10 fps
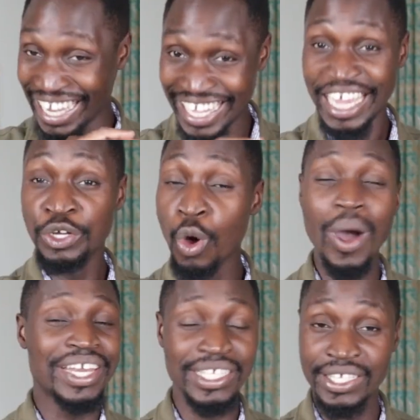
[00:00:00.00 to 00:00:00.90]
again, no
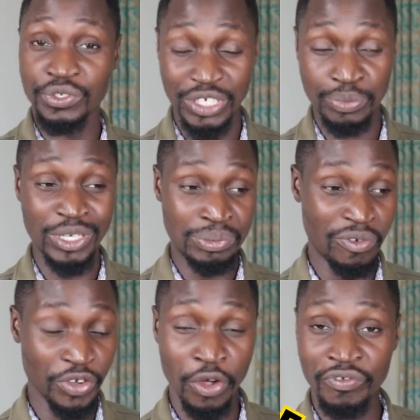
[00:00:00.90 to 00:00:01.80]
one else is
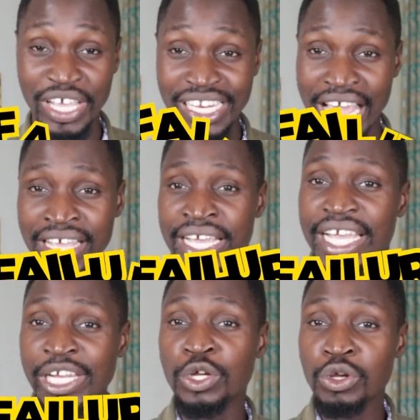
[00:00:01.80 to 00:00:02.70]
responsible for your failure.
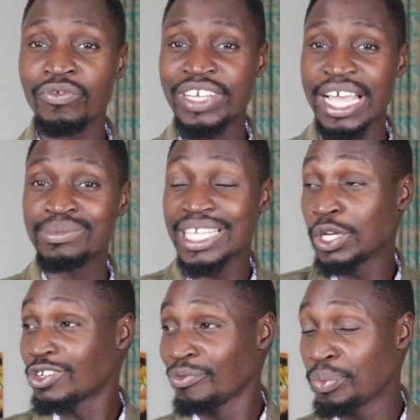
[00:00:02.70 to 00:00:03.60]
A lot of times, a
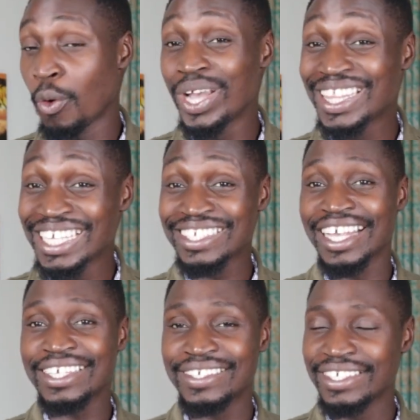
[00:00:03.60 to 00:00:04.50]
lot of people, when they
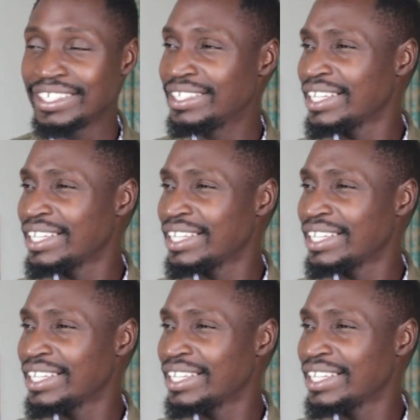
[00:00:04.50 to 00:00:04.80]
succeed,